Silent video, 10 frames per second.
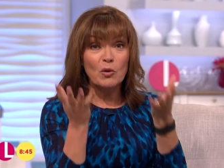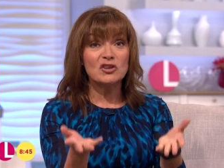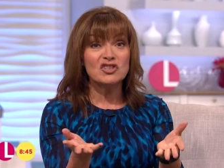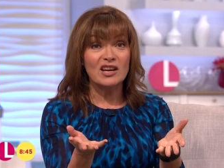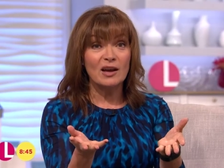
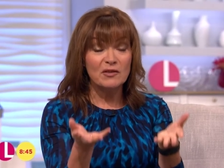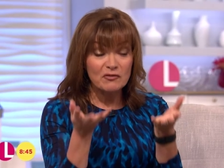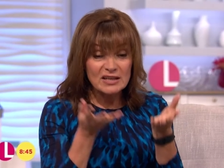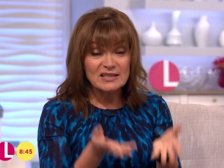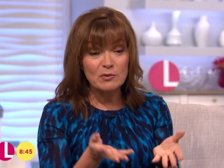watch it, and
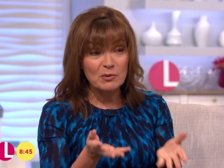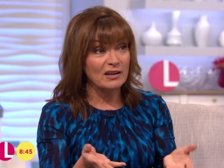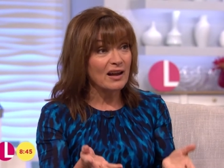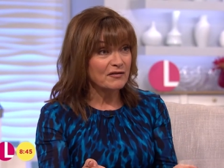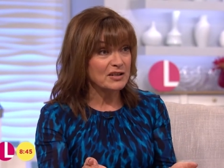the reason we
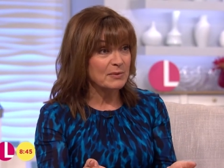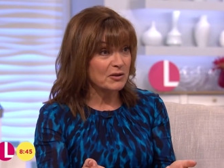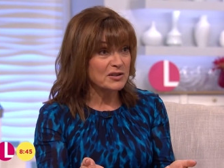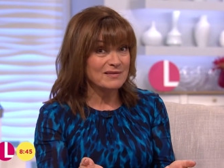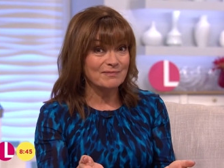were laughing is
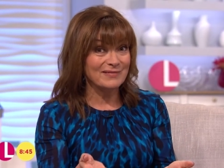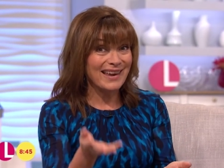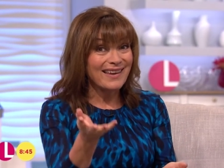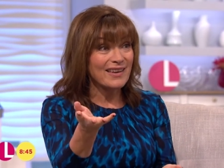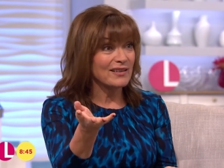because was,
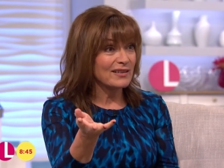yeah,